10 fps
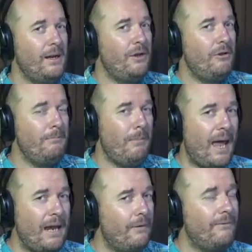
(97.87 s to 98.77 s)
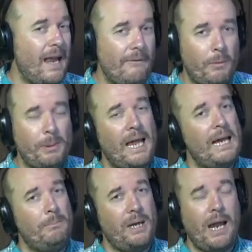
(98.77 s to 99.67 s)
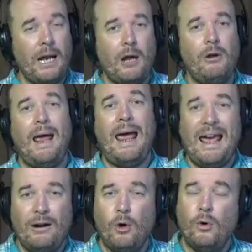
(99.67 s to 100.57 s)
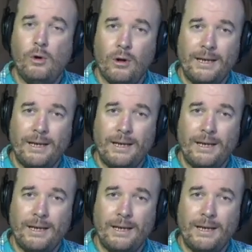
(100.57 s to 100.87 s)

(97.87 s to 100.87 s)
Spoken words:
you may have never played piano at all,